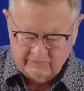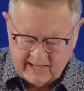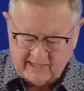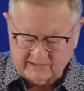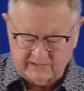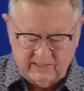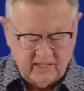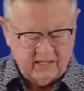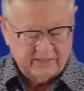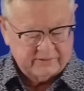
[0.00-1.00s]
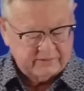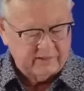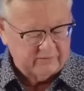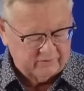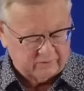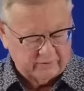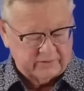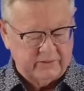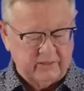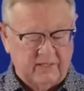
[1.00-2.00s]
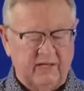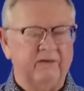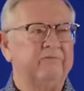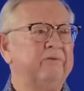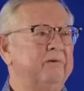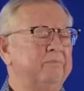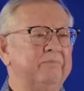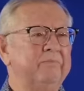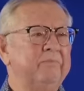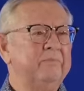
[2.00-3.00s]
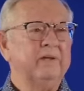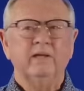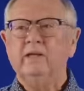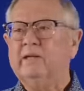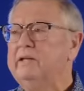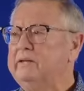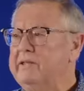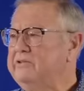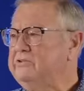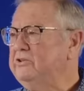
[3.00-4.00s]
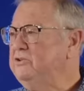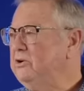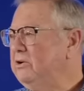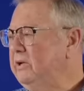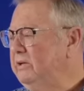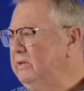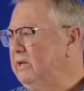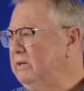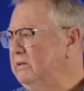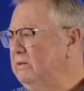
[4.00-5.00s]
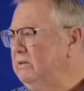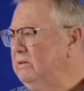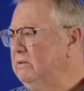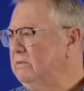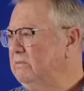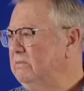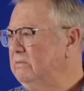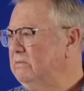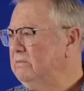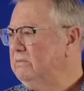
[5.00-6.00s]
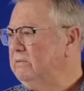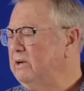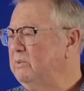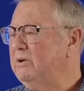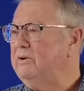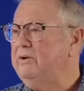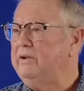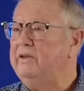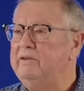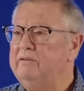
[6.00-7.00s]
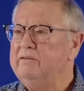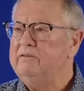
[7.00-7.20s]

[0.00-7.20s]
That's the odyssey of the Christian life. That's the journey that, that we're on.